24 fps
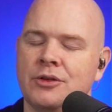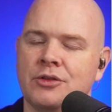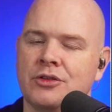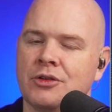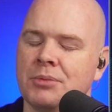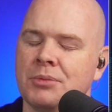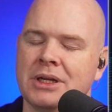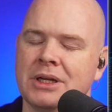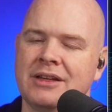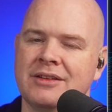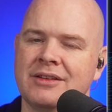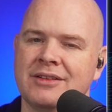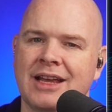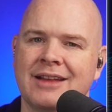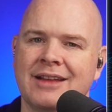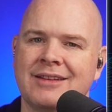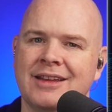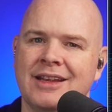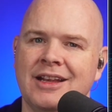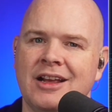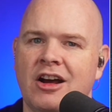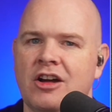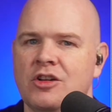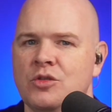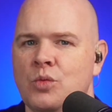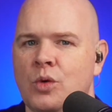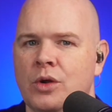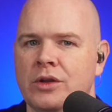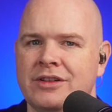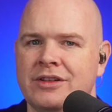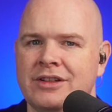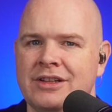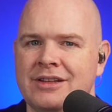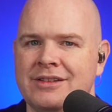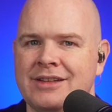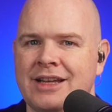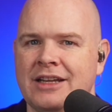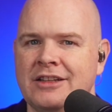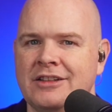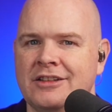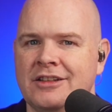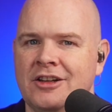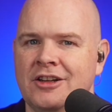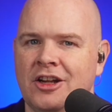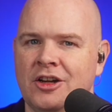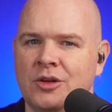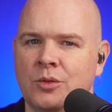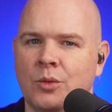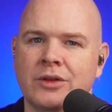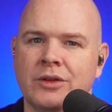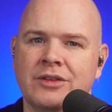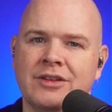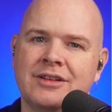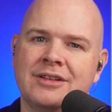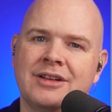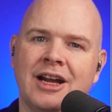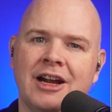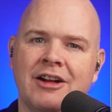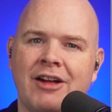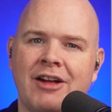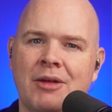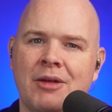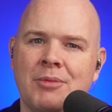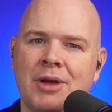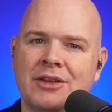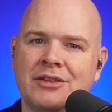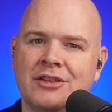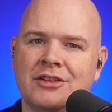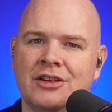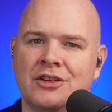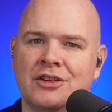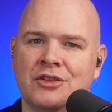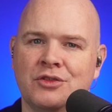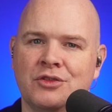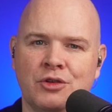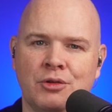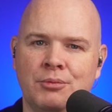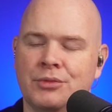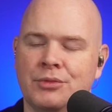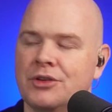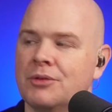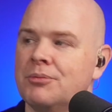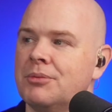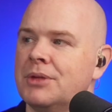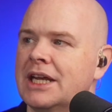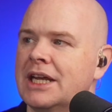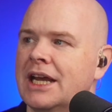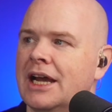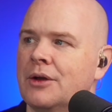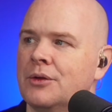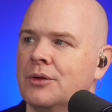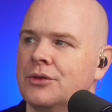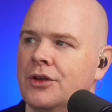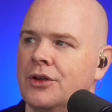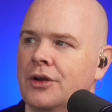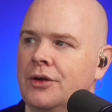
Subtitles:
somebody's getting unwanted attention, unwanted direct messages from somebody else.